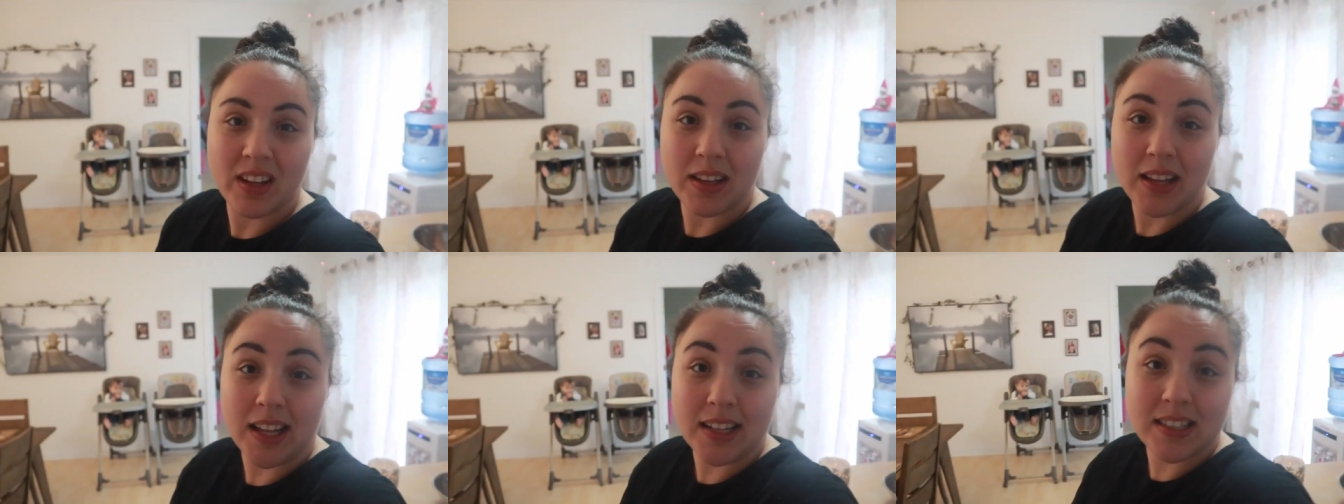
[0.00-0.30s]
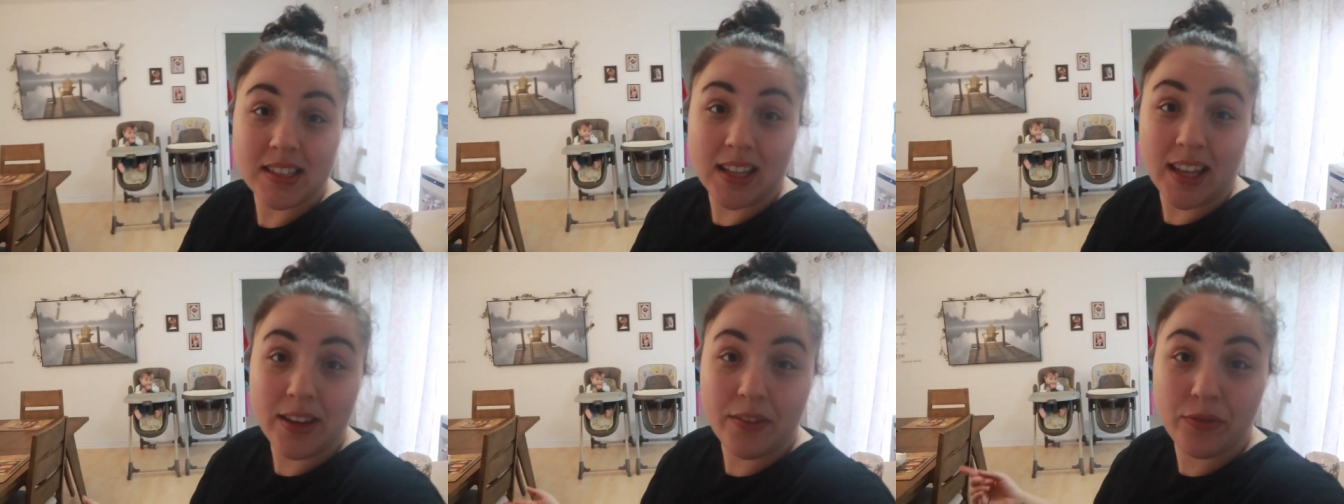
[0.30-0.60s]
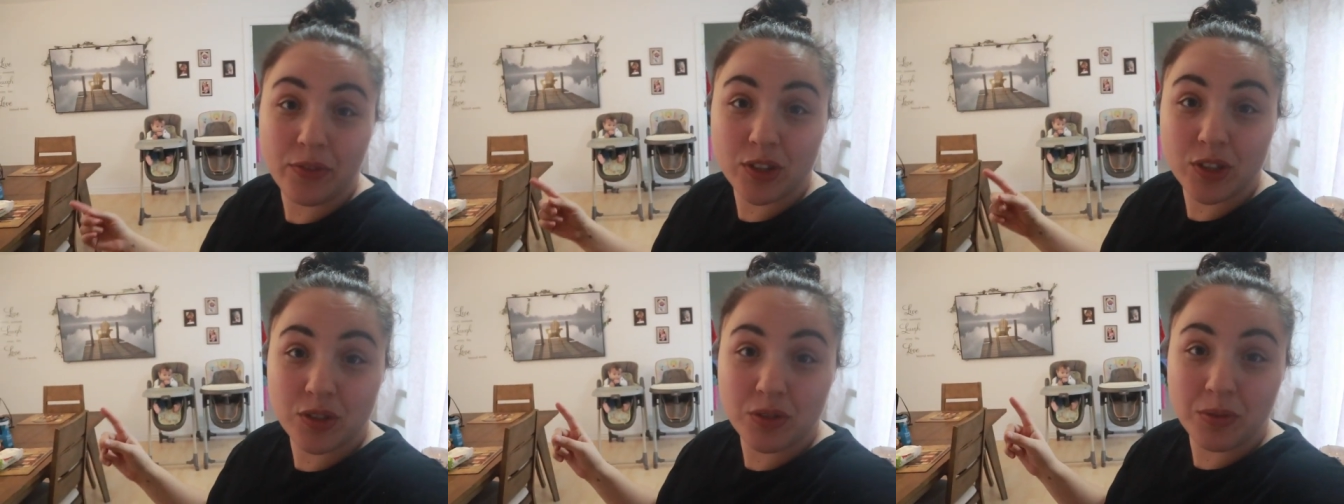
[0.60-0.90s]
that's
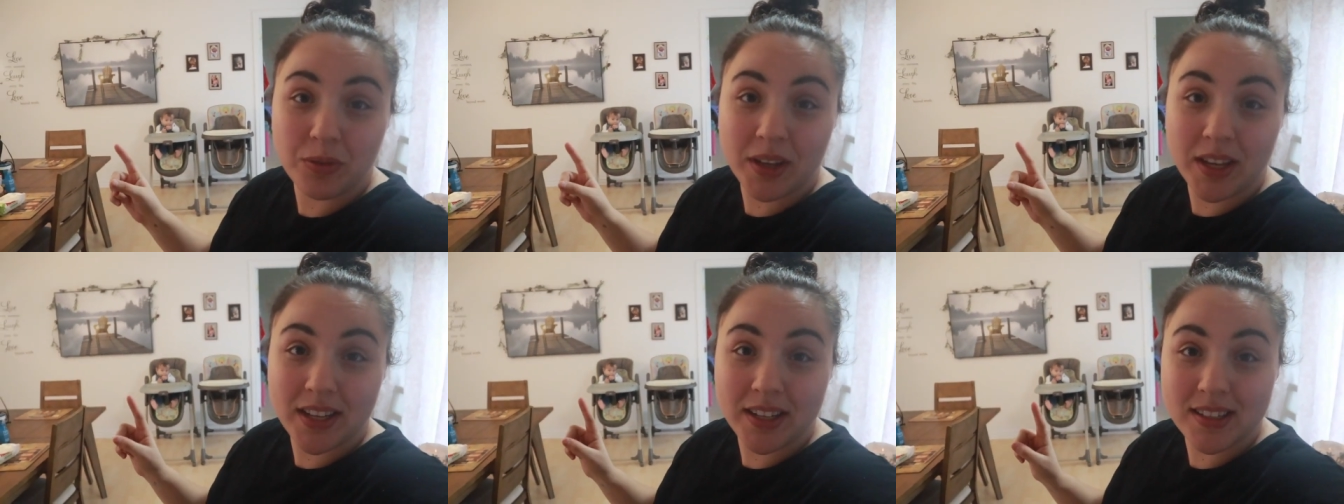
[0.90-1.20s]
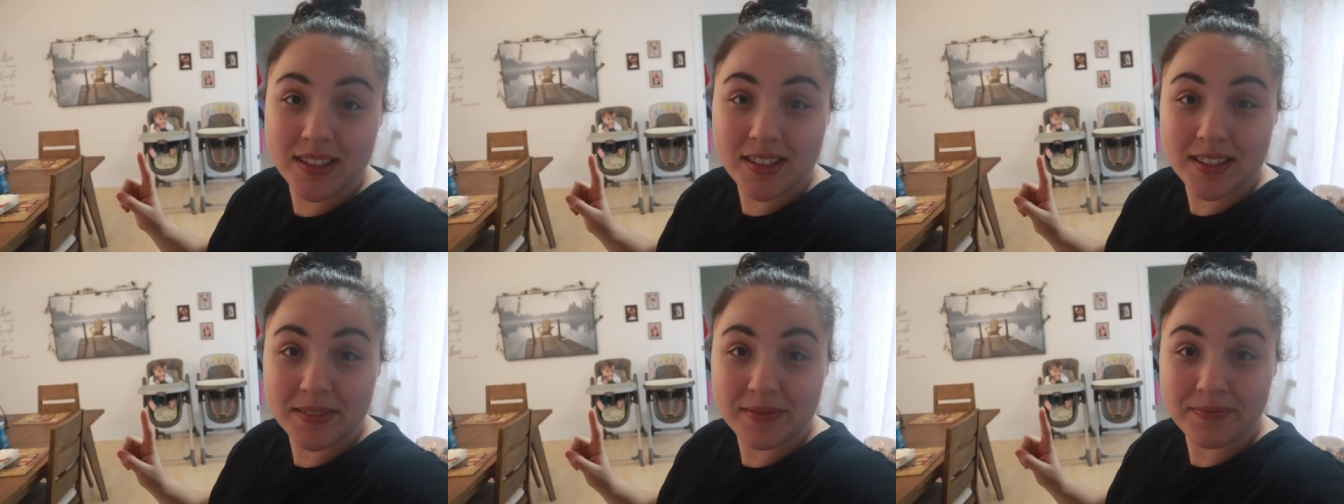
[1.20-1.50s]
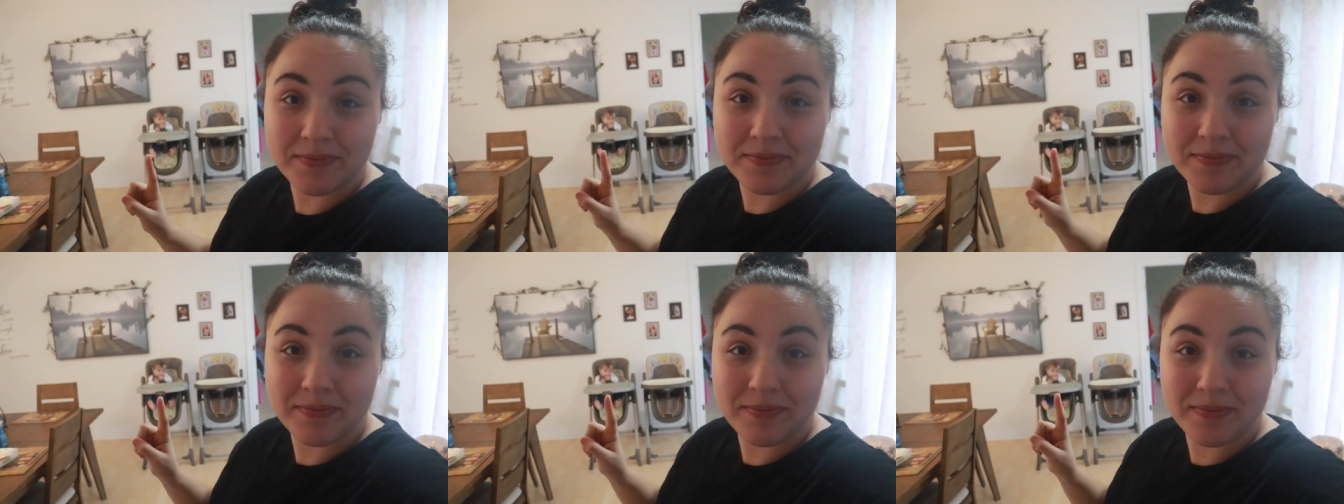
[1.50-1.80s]
life with two kids
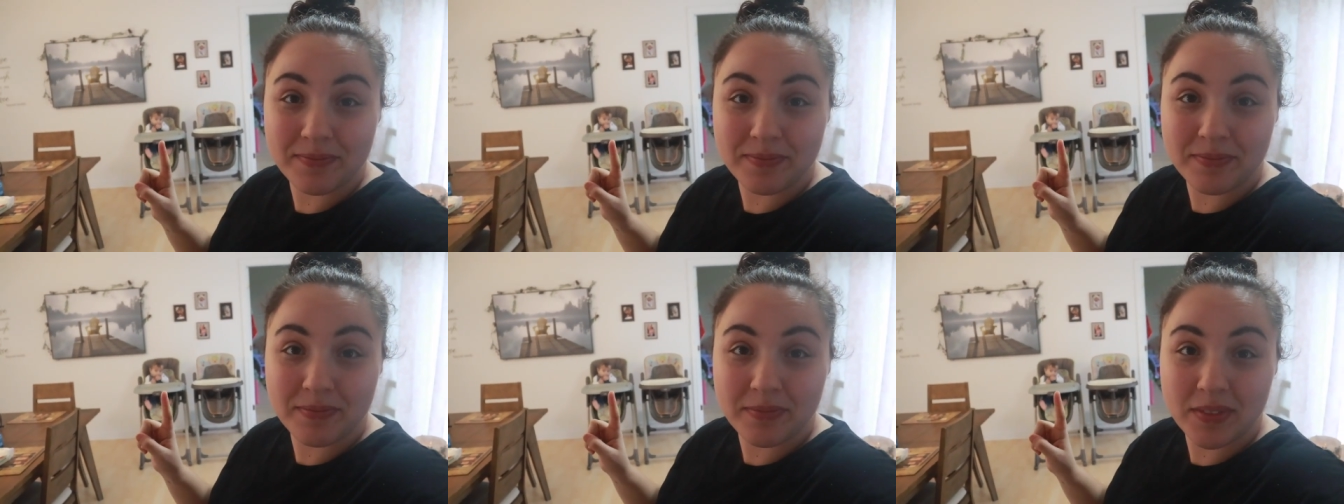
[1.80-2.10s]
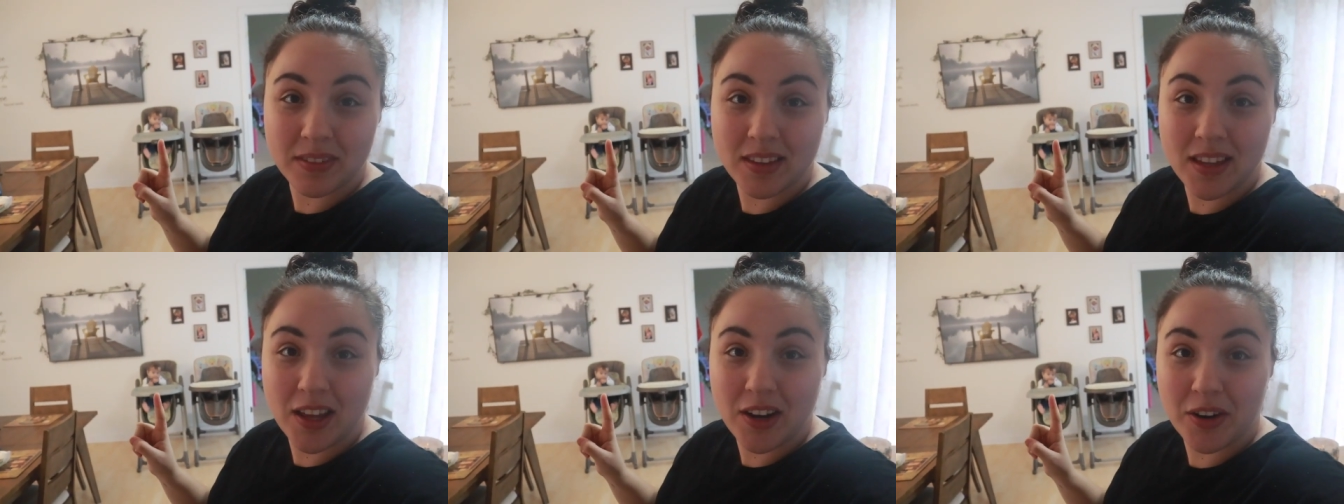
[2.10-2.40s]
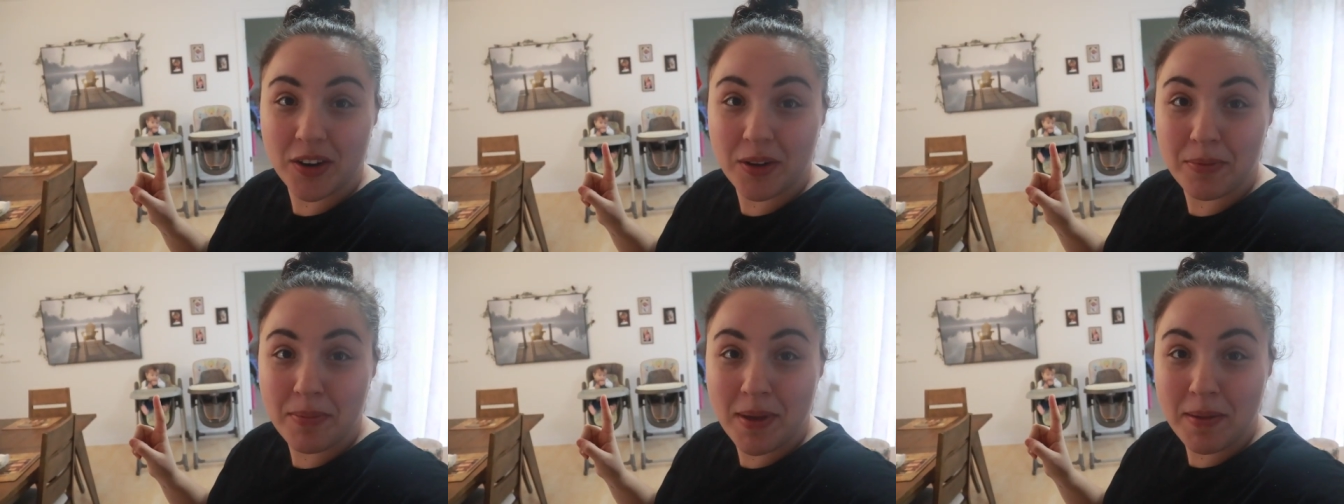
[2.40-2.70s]
that
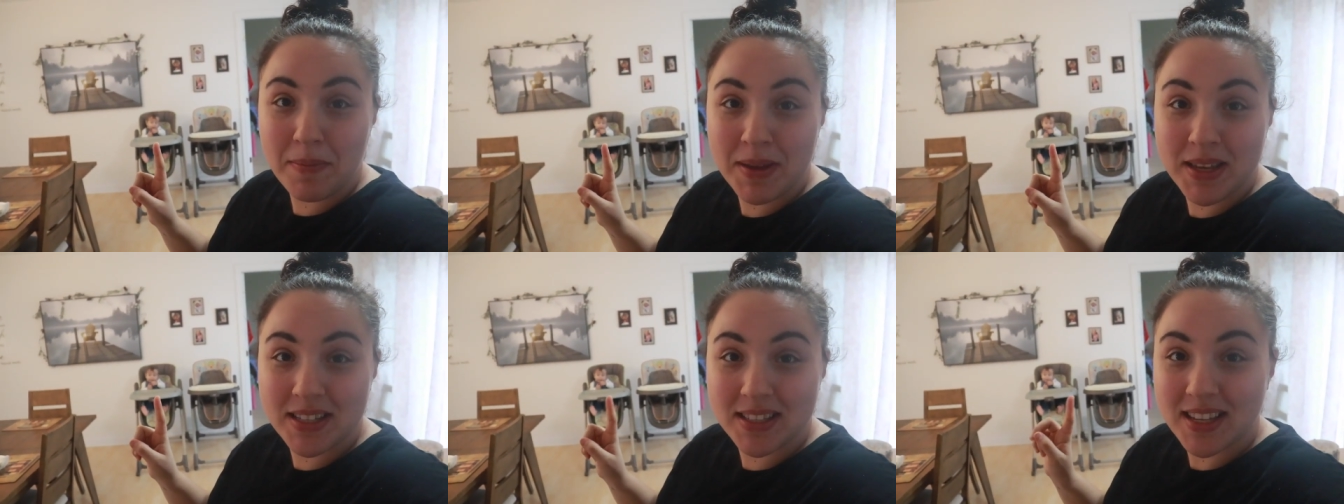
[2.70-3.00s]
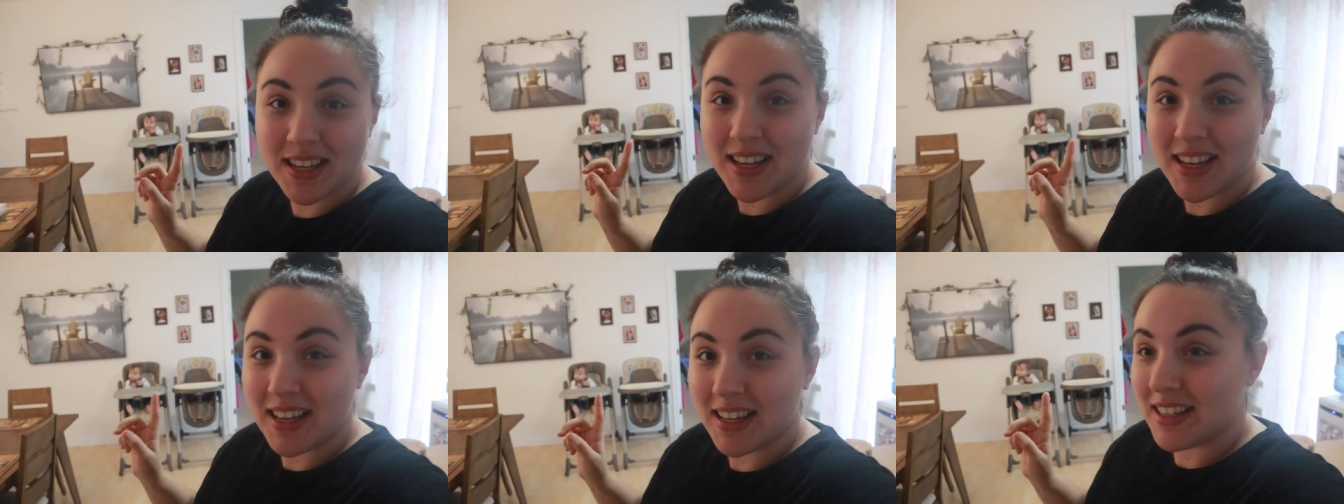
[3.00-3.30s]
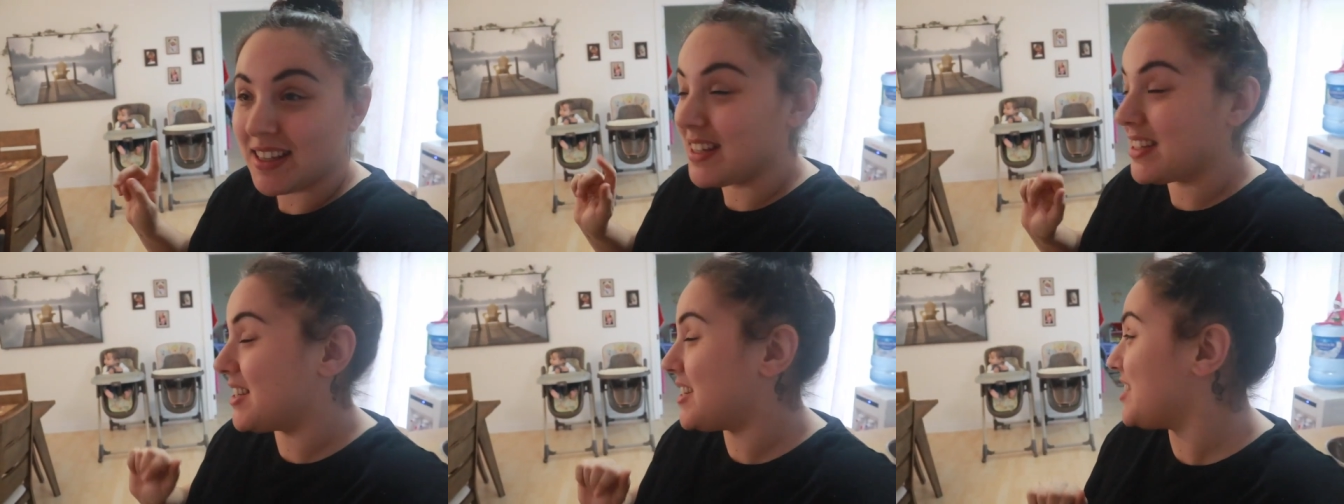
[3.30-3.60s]
are babies.
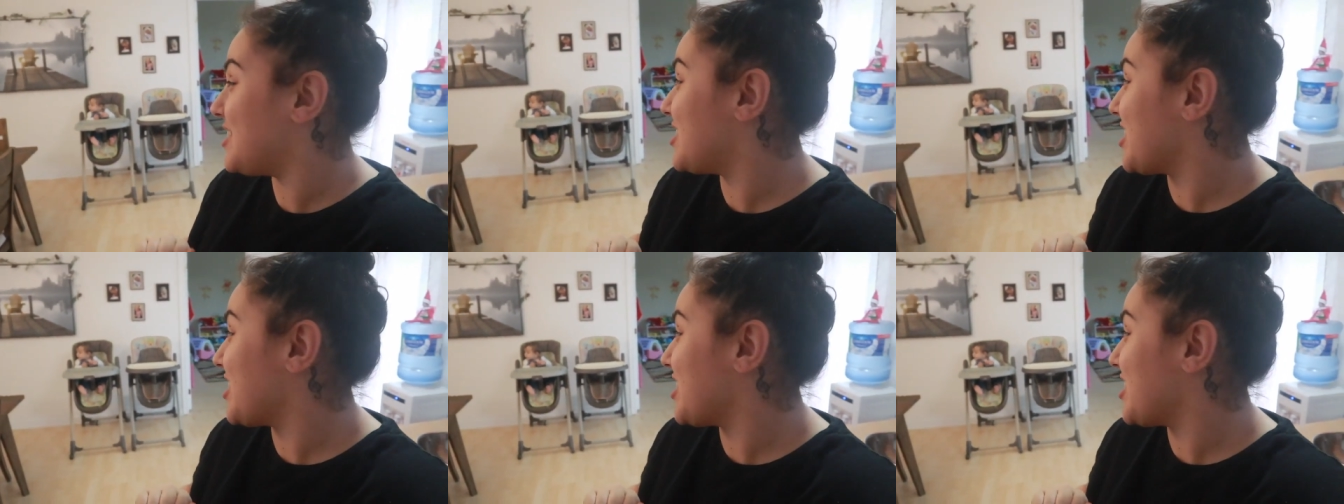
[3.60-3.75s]
This is